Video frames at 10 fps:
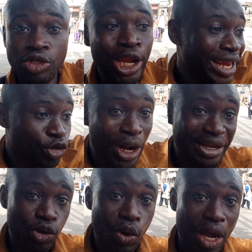
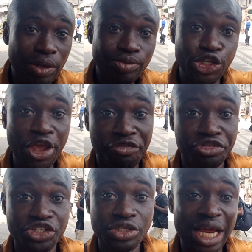little
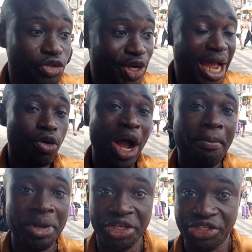thieves that we can go
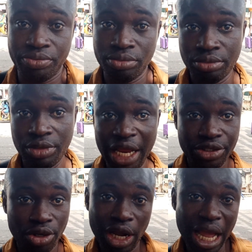and meet.
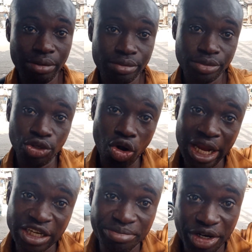That, okay, you
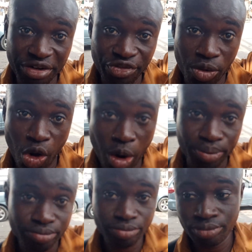collect money from Hop.
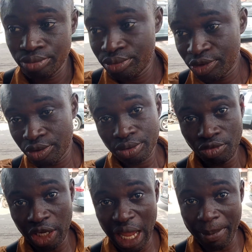
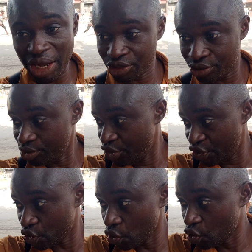What about
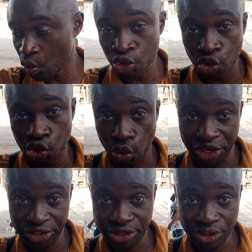this road? Won't you do
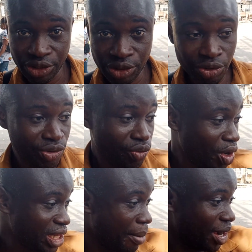it?
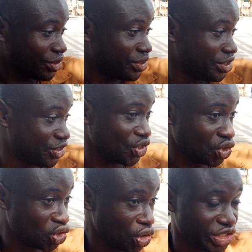What about
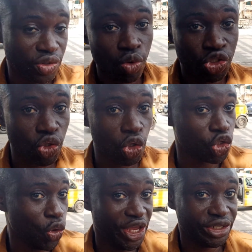so thing? Won't you
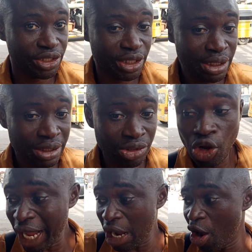do it?
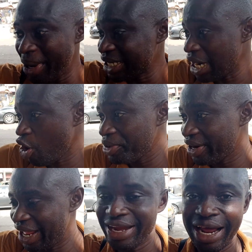Local government cannot be
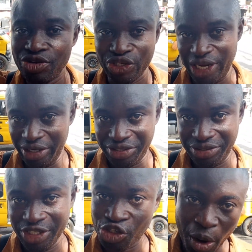rendered
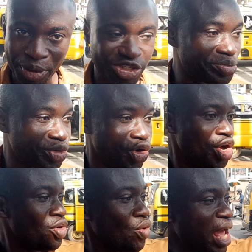useless. It's not possible.
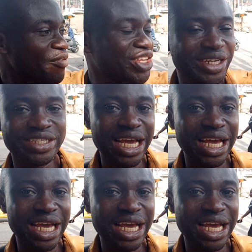We have 3